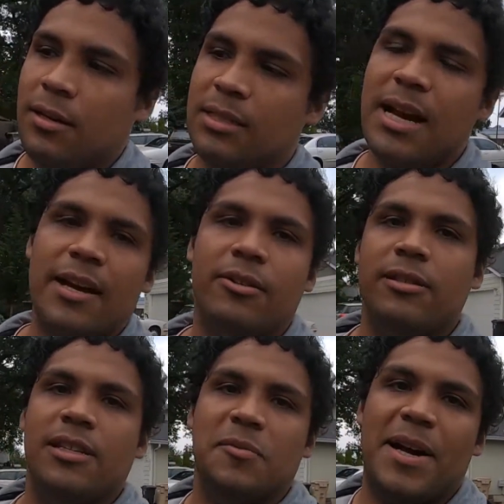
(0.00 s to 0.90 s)
tires
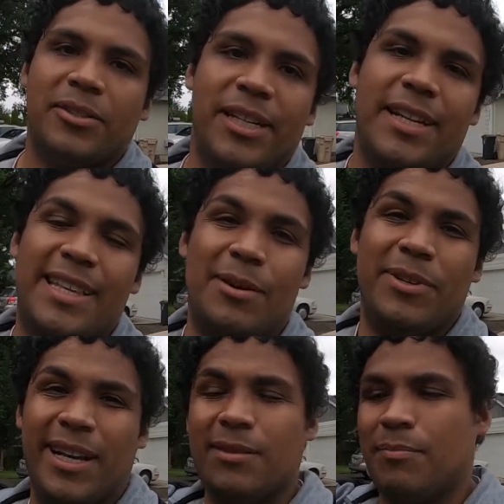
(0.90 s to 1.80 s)
dismounted and I'm
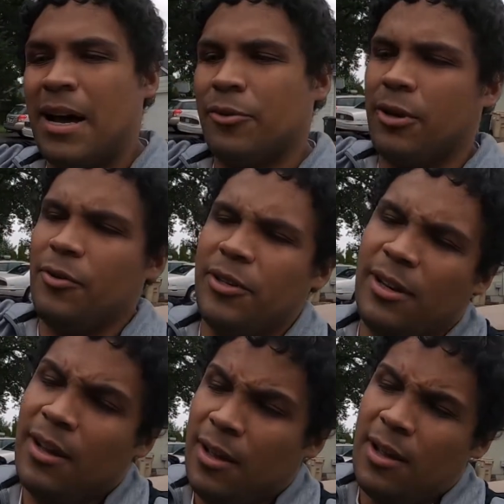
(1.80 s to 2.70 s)
gonna get them powder coated.
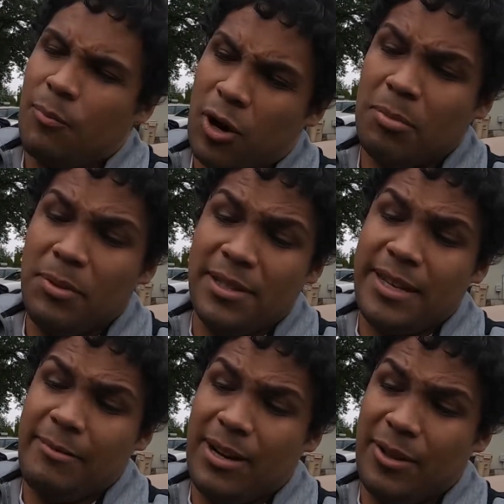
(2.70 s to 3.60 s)
Probably the
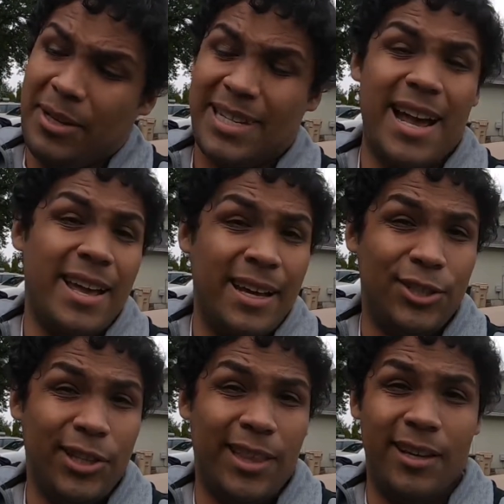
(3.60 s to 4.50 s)
same color, because I
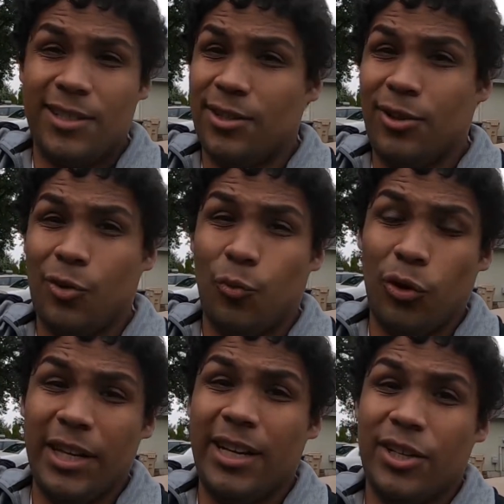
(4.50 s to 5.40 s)
actually think it's gonna look
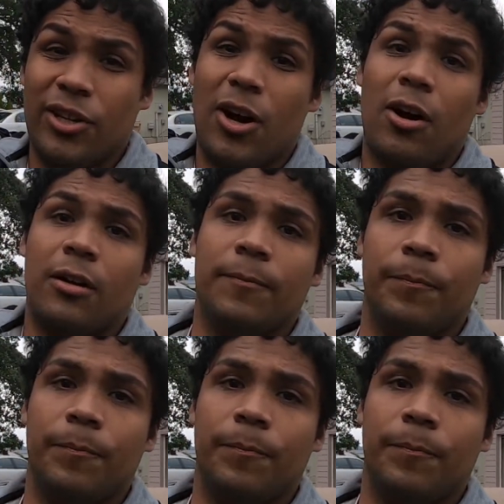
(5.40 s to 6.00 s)
really good on the car.